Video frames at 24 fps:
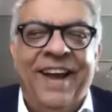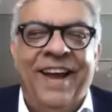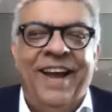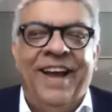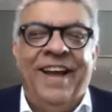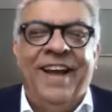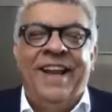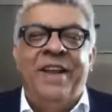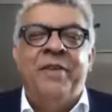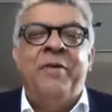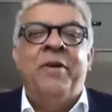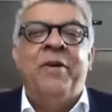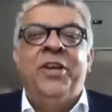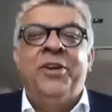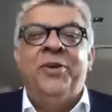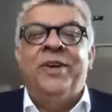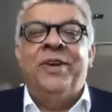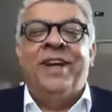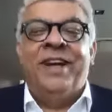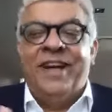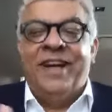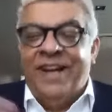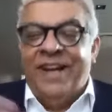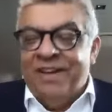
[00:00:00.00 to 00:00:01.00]
Anyway, you
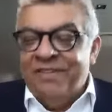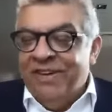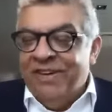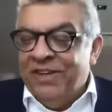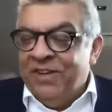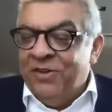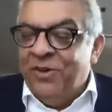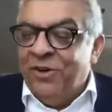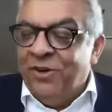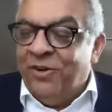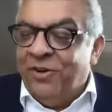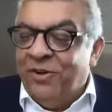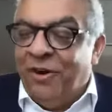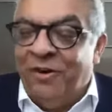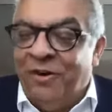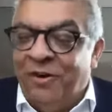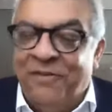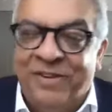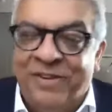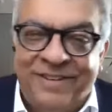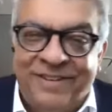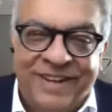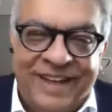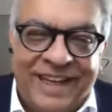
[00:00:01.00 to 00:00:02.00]
and I are having a good
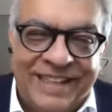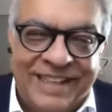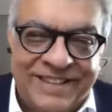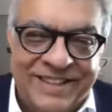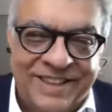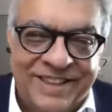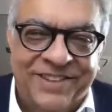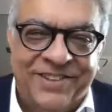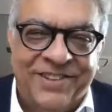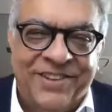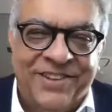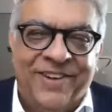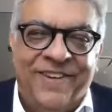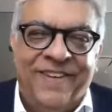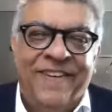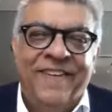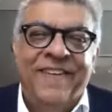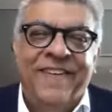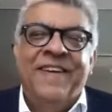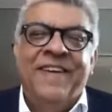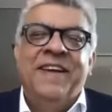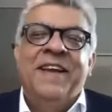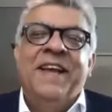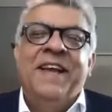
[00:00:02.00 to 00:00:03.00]
conversation. So,
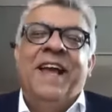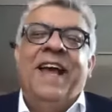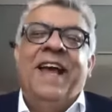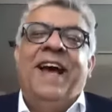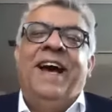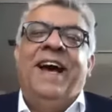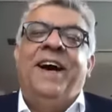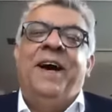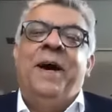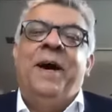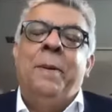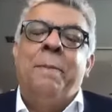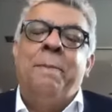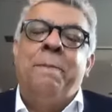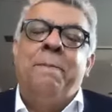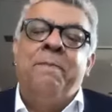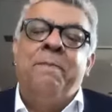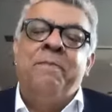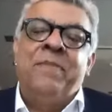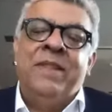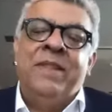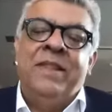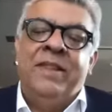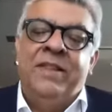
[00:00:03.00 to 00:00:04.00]
uh,
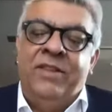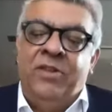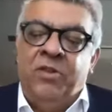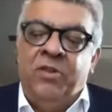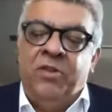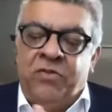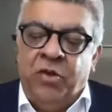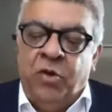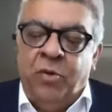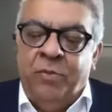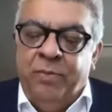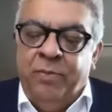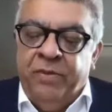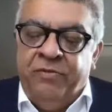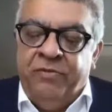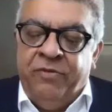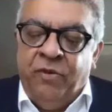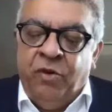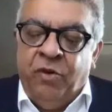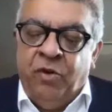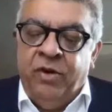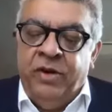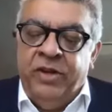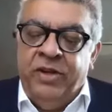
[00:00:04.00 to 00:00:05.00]
so
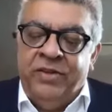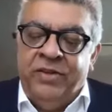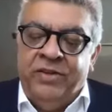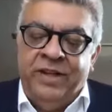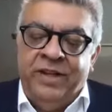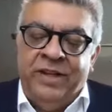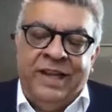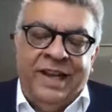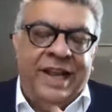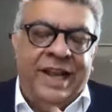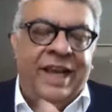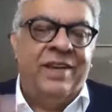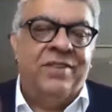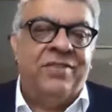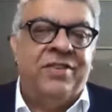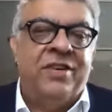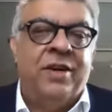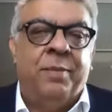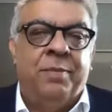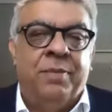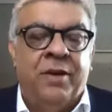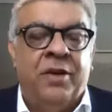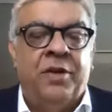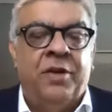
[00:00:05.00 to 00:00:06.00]
before the last
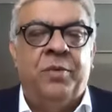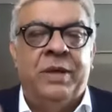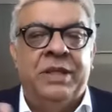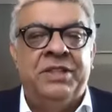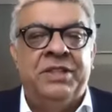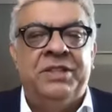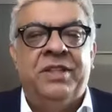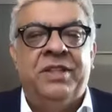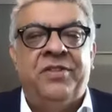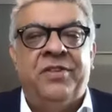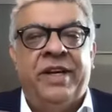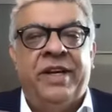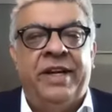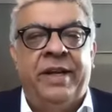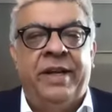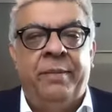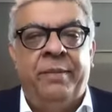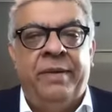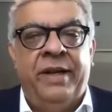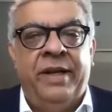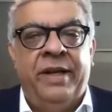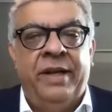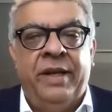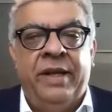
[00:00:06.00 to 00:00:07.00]
couple of questions, right? I
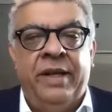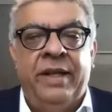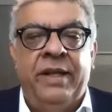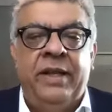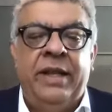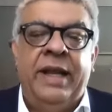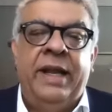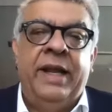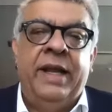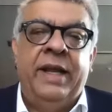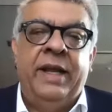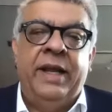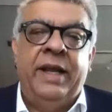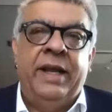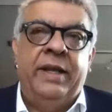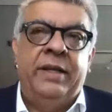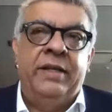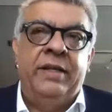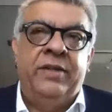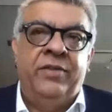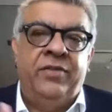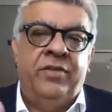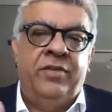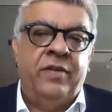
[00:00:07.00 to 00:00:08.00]
mean, I
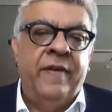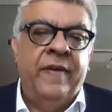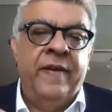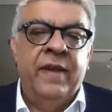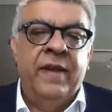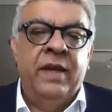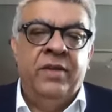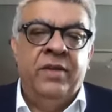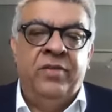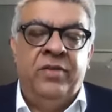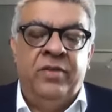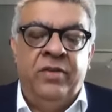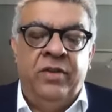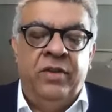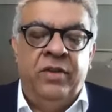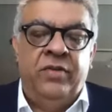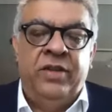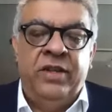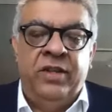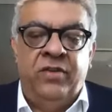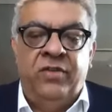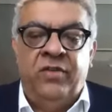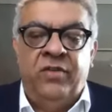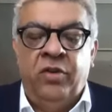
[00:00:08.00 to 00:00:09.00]
just
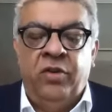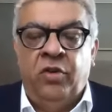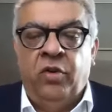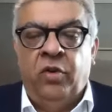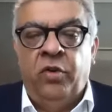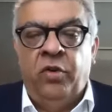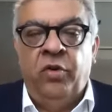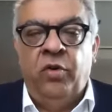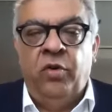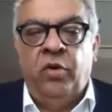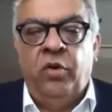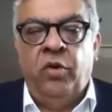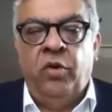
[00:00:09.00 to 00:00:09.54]
since I mean, you